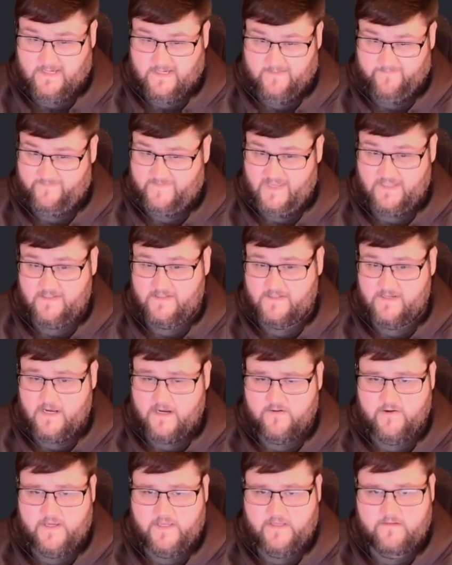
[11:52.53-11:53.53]
That's
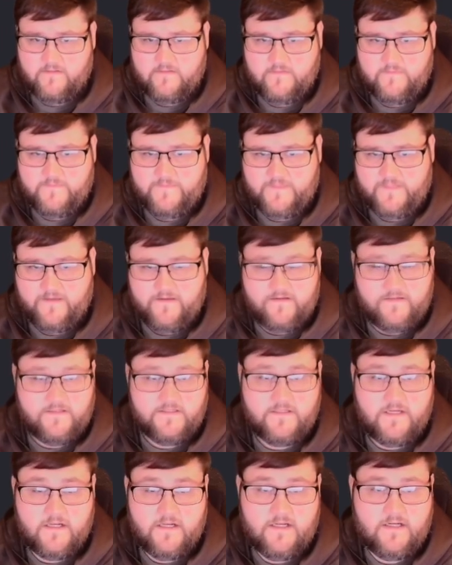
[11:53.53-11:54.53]
not great.
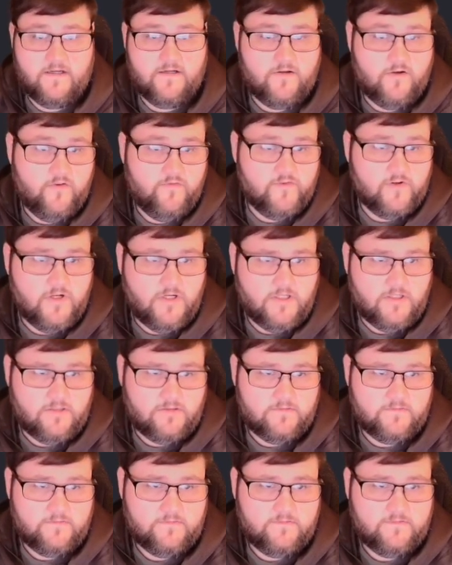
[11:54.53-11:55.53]

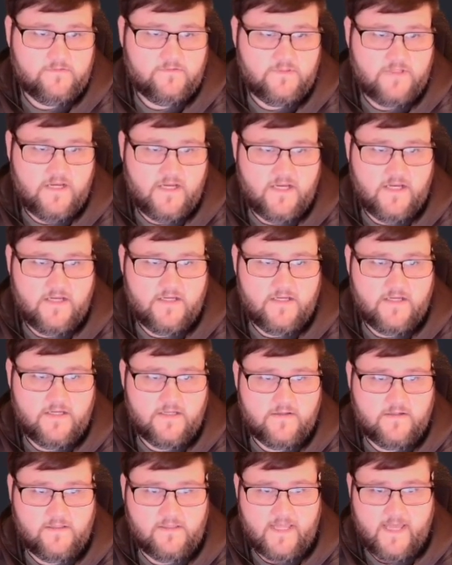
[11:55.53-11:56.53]
Overall,
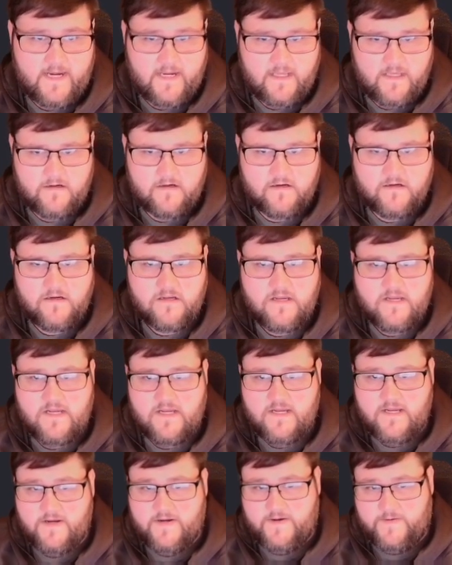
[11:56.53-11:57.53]
Gladiator...
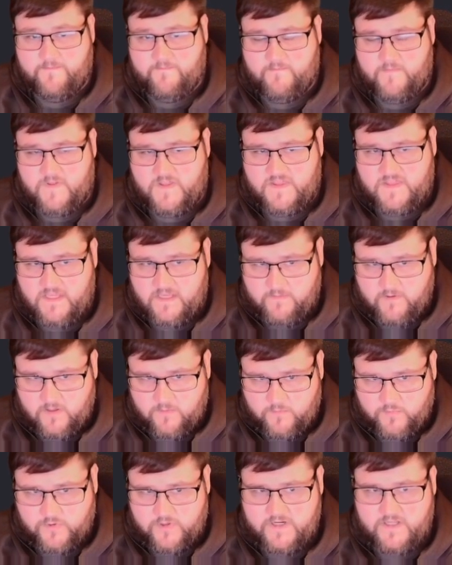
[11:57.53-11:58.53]

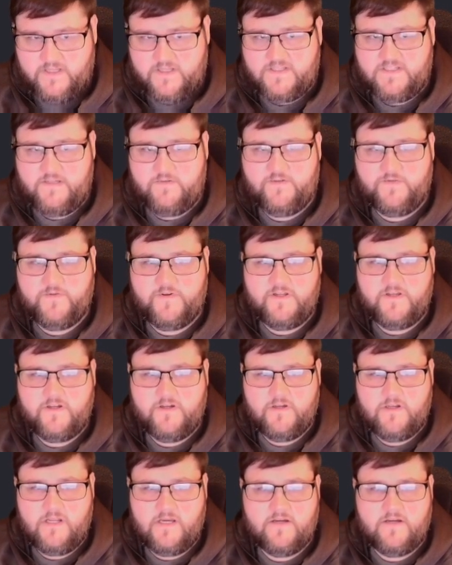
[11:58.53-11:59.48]
Theming seems pretty good.